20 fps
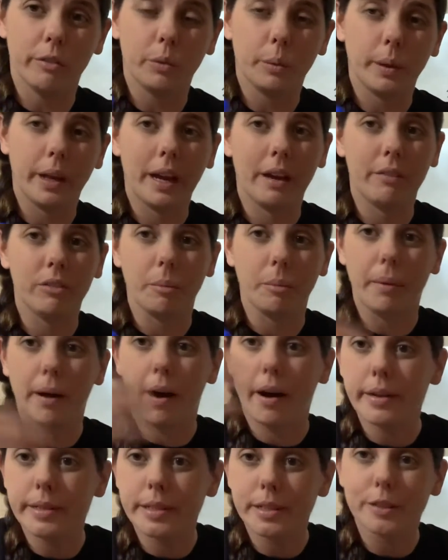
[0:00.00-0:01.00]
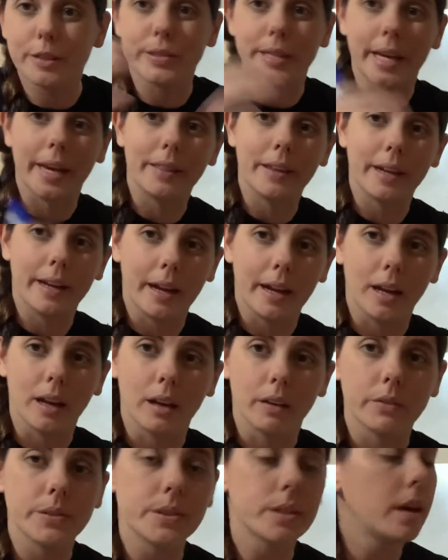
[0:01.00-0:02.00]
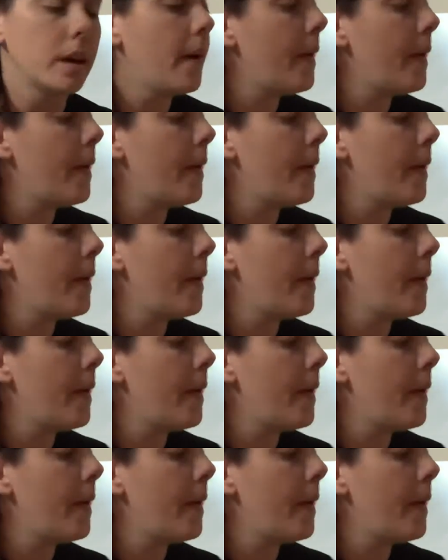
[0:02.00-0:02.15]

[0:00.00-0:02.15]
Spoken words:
when we have the positives and the negatives.